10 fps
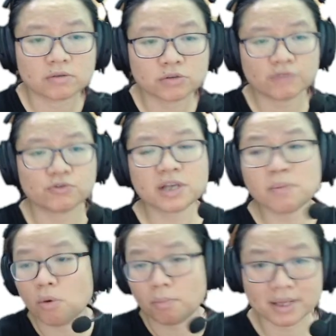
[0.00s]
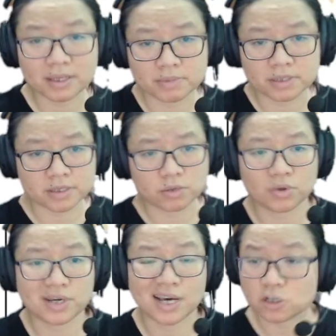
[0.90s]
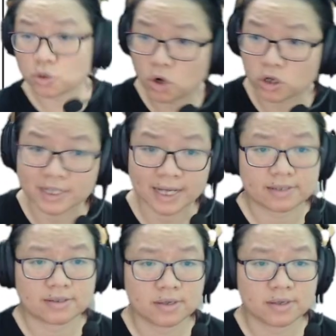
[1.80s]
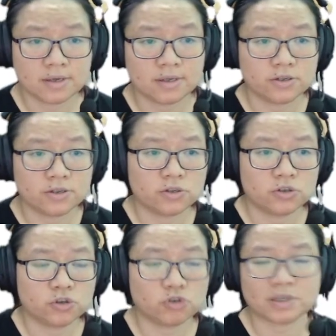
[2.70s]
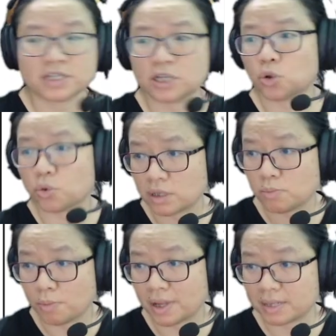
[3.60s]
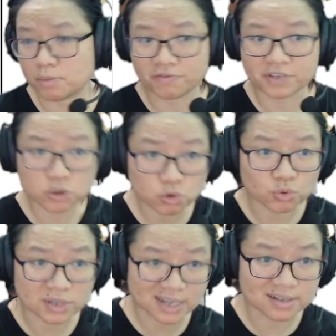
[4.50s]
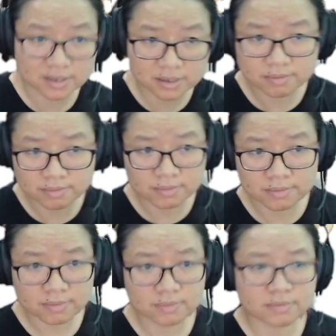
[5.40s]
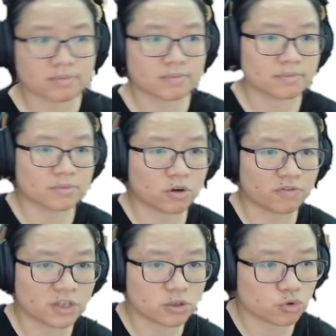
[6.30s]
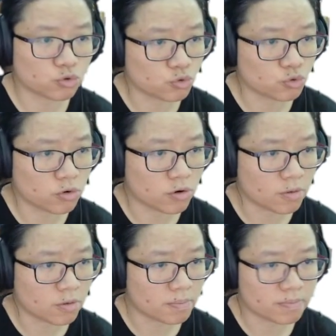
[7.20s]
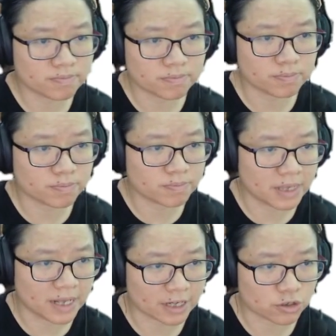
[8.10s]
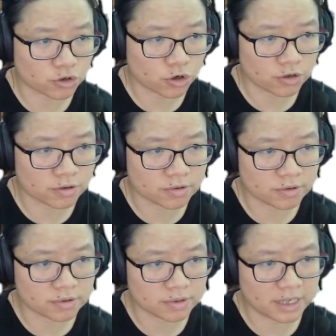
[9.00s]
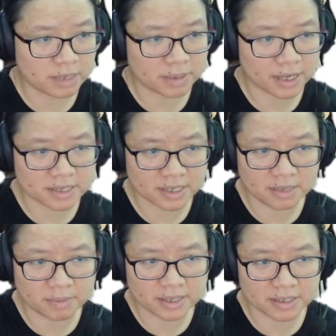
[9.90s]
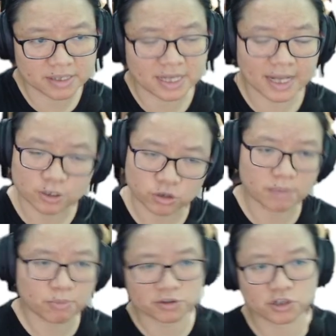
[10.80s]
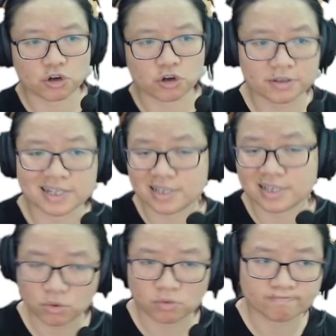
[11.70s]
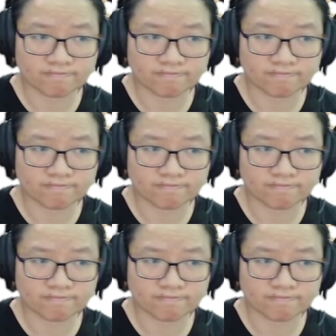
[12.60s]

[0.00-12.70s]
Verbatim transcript: So if you say momentum is zero, it has no context. So you must say total momentum of these two things, of these two electron, E plus and E minus, electron and positron, is zero.